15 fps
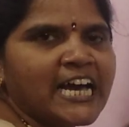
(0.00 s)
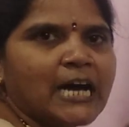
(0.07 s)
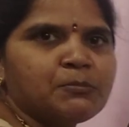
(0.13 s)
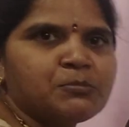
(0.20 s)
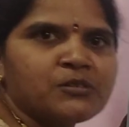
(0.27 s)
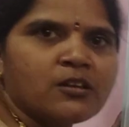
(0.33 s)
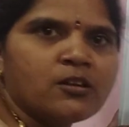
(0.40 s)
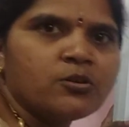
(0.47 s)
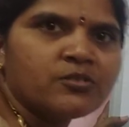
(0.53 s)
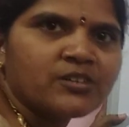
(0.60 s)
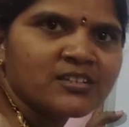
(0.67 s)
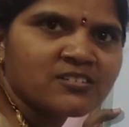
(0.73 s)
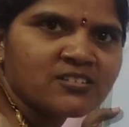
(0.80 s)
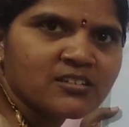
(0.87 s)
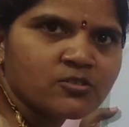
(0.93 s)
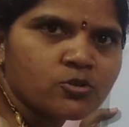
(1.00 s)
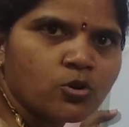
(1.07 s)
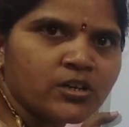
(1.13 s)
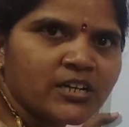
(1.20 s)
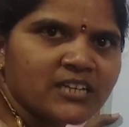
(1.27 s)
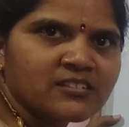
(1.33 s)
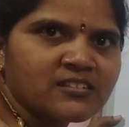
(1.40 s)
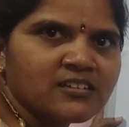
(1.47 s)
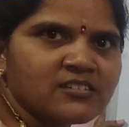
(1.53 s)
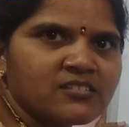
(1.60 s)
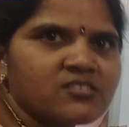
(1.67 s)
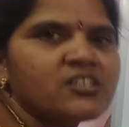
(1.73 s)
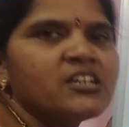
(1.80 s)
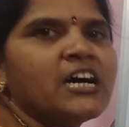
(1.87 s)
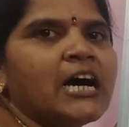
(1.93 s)
Absolute rest does not
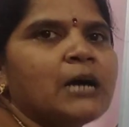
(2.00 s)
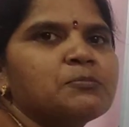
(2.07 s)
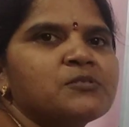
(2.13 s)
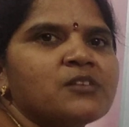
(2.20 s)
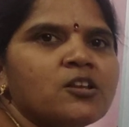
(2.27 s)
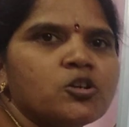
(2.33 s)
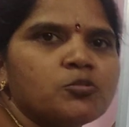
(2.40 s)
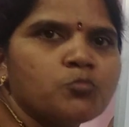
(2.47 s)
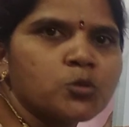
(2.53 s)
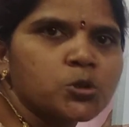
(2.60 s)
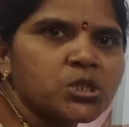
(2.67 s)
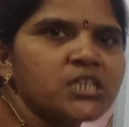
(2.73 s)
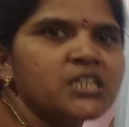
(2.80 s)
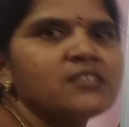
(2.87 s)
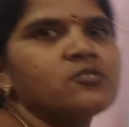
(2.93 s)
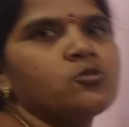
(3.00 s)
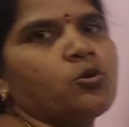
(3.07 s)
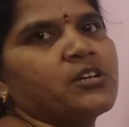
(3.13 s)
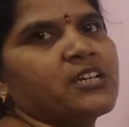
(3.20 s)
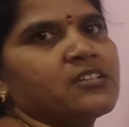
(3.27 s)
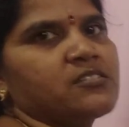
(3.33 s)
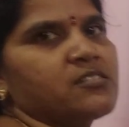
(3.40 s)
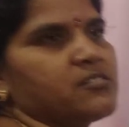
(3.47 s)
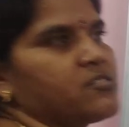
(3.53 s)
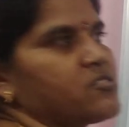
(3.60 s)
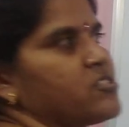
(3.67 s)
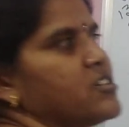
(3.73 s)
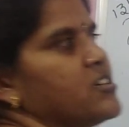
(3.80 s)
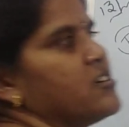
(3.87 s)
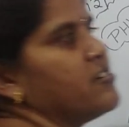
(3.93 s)
exist. Absolute motion does not
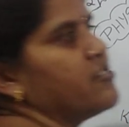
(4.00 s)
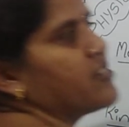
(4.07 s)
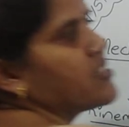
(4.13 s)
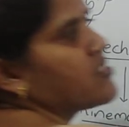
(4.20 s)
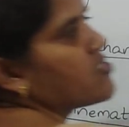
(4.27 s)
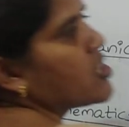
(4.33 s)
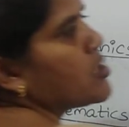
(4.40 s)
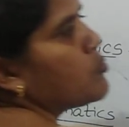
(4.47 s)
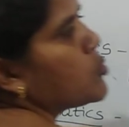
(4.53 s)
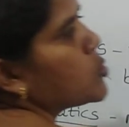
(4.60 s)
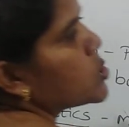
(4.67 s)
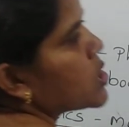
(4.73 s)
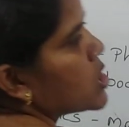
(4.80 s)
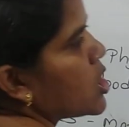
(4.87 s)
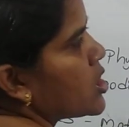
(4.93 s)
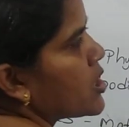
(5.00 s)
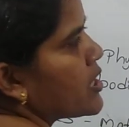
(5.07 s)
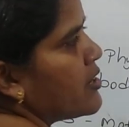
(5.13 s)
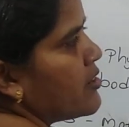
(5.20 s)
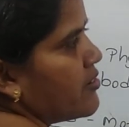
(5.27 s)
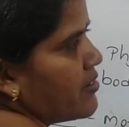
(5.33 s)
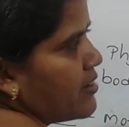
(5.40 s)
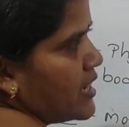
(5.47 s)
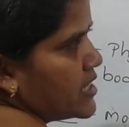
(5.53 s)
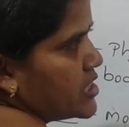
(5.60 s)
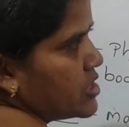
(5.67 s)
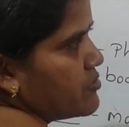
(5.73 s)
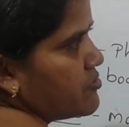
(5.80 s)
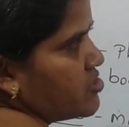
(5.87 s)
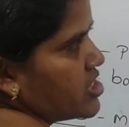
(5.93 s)
exist. Rest and motion are
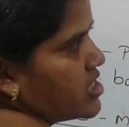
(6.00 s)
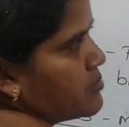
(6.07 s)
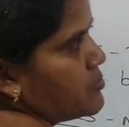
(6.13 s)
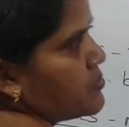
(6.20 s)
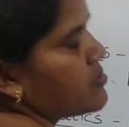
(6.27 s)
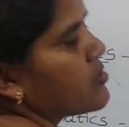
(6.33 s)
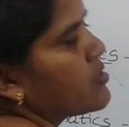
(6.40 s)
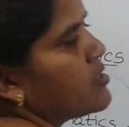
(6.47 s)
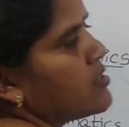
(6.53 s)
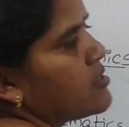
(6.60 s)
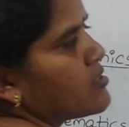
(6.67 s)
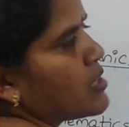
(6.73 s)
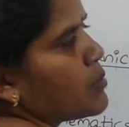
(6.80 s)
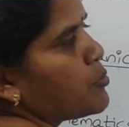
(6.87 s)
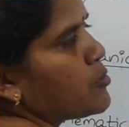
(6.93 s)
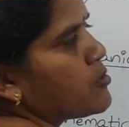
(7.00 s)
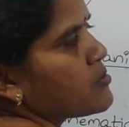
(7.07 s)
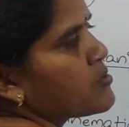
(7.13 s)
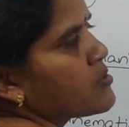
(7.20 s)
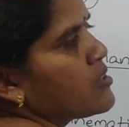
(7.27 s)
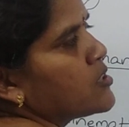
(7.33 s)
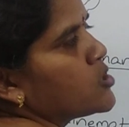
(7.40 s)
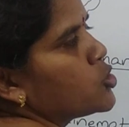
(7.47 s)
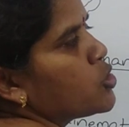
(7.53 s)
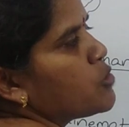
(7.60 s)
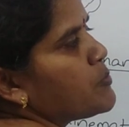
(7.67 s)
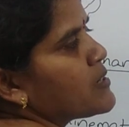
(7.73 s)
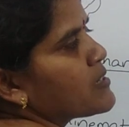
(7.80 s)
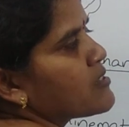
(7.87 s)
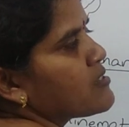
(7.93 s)
relative terms. Suppose two
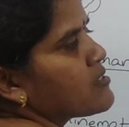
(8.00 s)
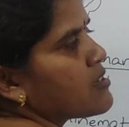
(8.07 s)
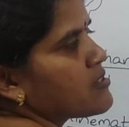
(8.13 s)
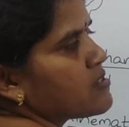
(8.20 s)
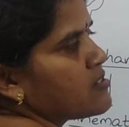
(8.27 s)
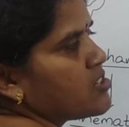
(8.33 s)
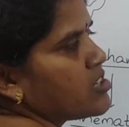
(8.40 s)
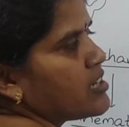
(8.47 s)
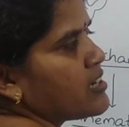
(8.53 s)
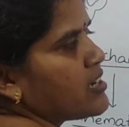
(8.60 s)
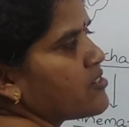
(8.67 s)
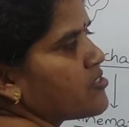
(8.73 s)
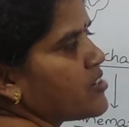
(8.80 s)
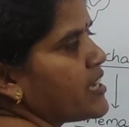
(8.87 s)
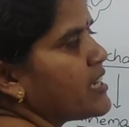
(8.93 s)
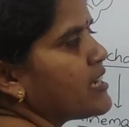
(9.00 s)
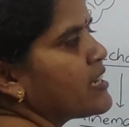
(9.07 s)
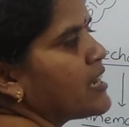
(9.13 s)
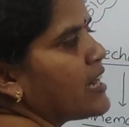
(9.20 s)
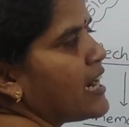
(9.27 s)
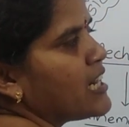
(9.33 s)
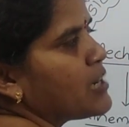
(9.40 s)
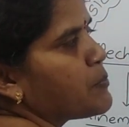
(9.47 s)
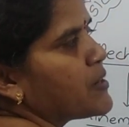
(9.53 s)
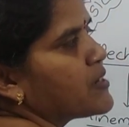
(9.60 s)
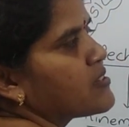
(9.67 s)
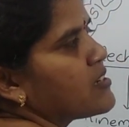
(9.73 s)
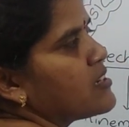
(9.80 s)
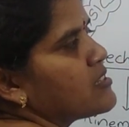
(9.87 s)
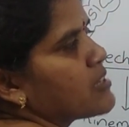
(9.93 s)
persons are sitting in a train and a
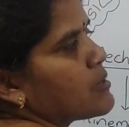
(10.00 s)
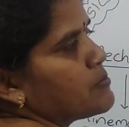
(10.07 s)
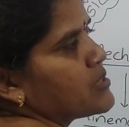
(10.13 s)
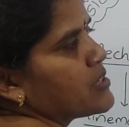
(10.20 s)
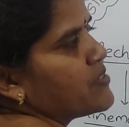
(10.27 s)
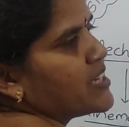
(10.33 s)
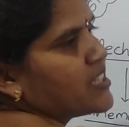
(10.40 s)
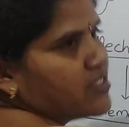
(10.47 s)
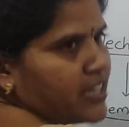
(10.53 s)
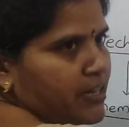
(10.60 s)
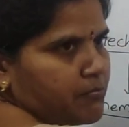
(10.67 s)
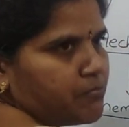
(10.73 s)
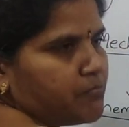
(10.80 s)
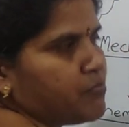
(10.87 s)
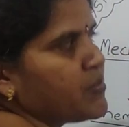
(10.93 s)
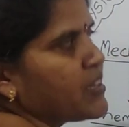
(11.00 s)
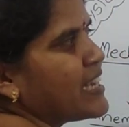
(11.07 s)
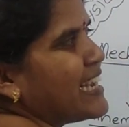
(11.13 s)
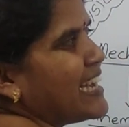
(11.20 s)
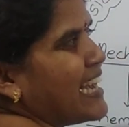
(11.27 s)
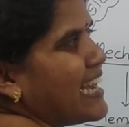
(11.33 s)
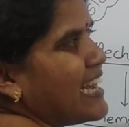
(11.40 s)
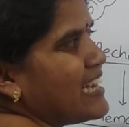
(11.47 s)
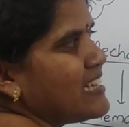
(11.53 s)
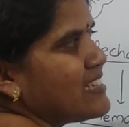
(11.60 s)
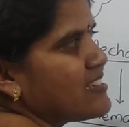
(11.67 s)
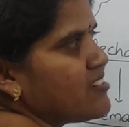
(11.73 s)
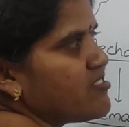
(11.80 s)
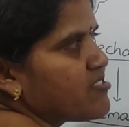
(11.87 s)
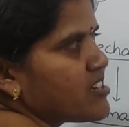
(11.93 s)
person is observing them. A is
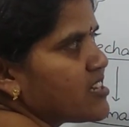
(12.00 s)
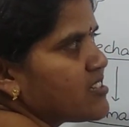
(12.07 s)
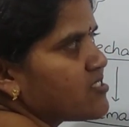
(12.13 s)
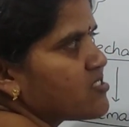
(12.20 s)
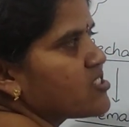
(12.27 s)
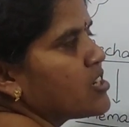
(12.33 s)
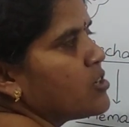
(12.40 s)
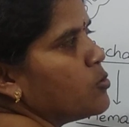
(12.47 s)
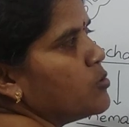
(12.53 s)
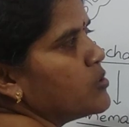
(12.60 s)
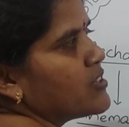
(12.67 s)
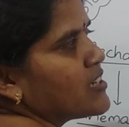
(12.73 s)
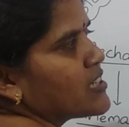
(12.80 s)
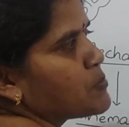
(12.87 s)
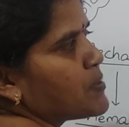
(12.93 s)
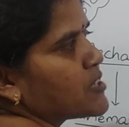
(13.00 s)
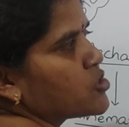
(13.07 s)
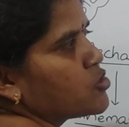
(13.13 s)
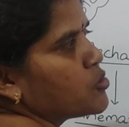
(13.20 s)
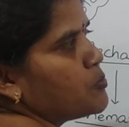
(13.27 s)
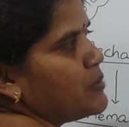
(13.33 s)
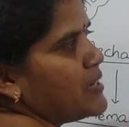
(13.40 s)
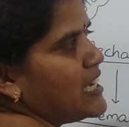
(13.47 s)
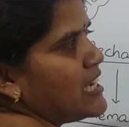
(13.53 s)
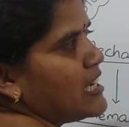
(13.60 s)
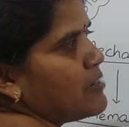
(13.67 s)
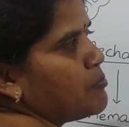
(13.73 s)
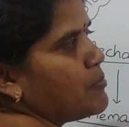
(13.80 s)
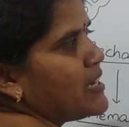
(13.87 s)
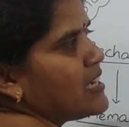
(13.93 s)
in rest with respect to
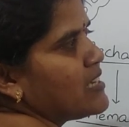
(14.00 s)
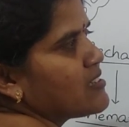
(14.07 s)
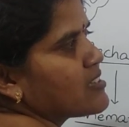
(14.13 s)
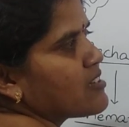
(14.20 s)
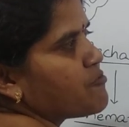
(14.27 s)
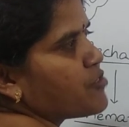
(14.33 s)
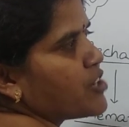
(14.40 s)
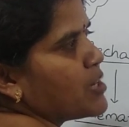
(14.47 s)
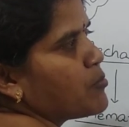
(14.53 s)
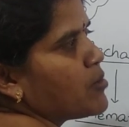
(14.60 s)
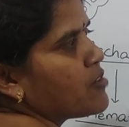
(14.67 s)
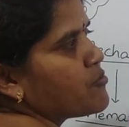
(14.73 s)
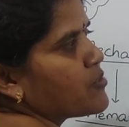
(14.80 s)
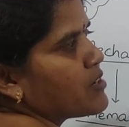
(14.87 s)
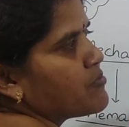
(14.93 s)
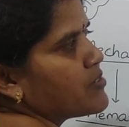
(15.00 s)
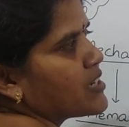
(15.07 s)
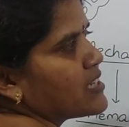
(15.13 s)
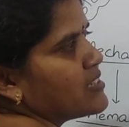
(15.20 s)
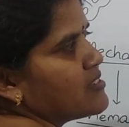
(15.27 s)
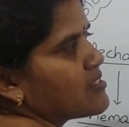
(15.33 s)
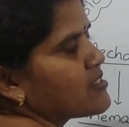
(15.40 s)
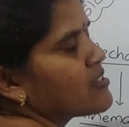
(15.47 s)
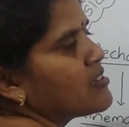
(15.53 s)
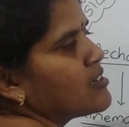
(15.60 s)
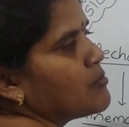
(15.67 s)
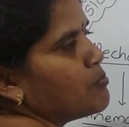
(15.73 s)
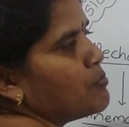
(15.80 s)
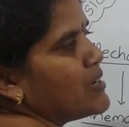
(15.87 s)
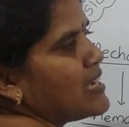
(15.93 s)
B. B is the frame of reference.
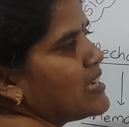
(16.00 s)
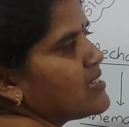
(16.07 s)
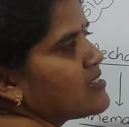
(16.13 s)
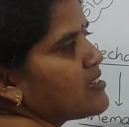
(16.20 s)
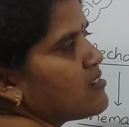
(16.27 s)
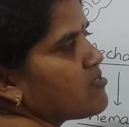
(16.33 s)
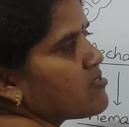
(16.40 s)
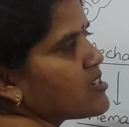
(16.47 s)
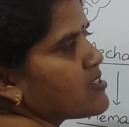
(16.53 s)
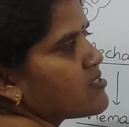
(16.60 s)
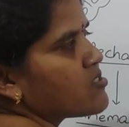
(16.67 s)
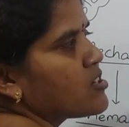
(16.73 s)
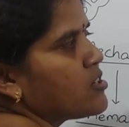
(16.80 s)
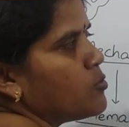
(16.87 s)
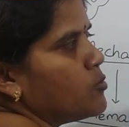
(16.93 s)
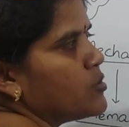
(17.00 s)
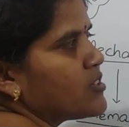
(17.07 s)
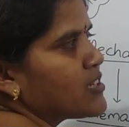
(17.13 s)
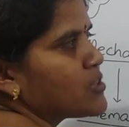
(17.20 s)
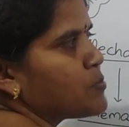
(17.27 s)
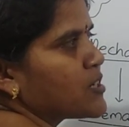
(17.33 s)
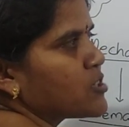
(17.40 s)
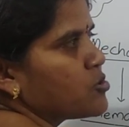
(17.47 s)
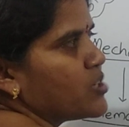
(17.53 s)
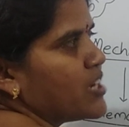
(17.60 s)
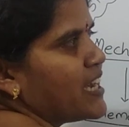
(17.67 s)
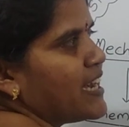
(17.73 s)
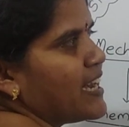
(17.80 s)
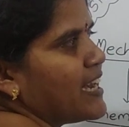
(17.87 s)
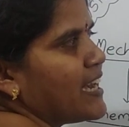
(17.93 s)
B is in rest with respect to A.
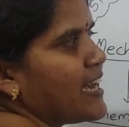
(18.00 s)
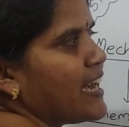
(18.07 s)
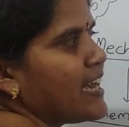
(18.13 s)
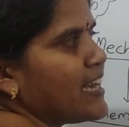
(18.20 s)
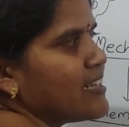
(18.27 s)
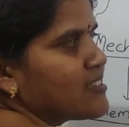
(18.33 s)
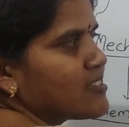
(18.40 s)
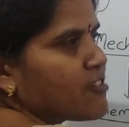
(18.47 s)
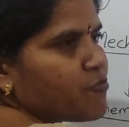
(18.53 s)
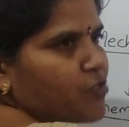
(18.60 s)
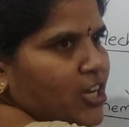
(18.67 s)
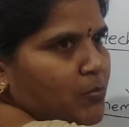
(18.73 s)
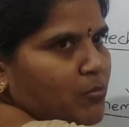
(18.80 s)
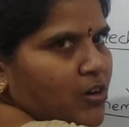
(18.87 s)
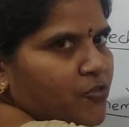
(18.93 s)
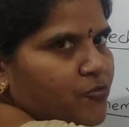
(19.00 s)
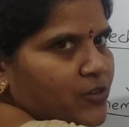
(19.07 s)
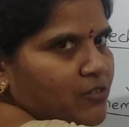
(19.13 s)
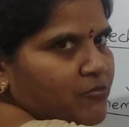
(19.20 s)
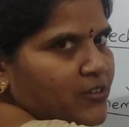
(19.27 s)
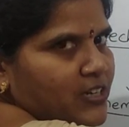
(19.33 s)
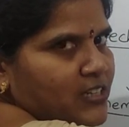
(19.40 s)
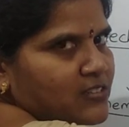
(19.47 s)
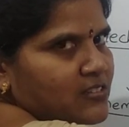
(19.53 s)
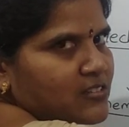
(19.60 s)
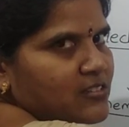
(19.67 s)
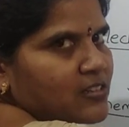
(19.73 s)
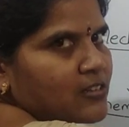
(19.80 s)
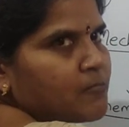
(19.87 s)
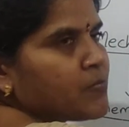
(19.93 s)
A is the frame of
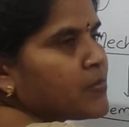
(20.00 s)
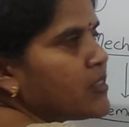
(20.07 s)
reference.